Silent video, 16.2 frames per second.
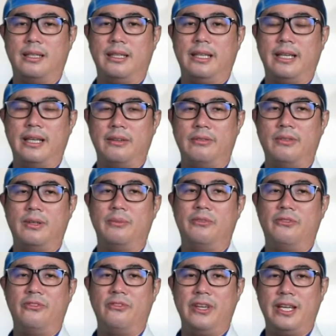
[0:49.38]
have a
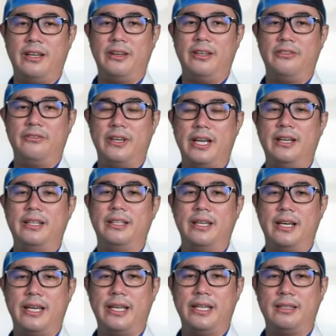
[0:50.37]
very varied
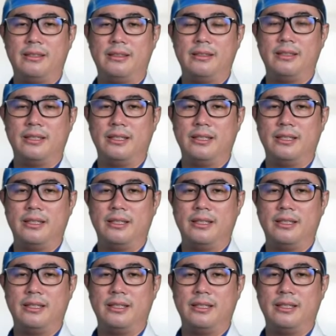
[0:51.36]
diet.